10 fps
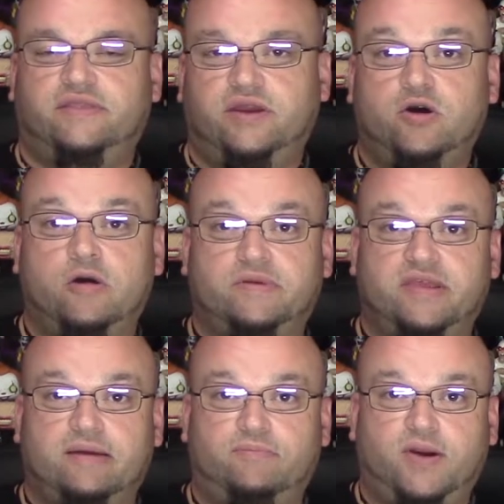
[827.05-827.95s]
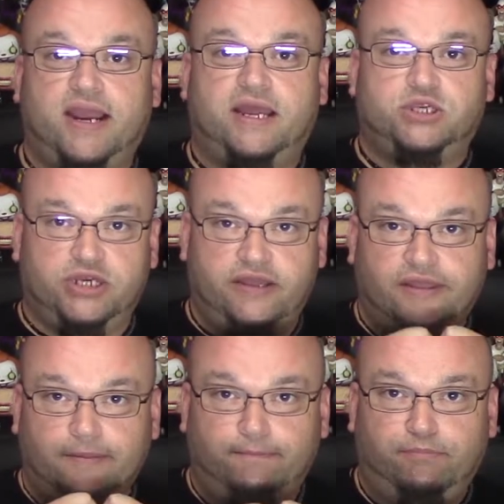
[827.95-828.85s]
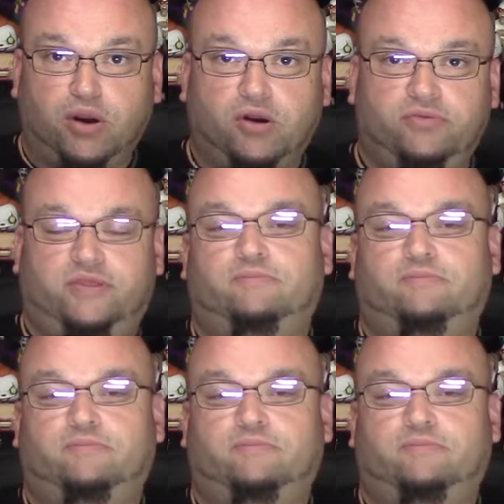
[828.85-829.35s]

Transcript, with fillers: They go up to that branch and they burn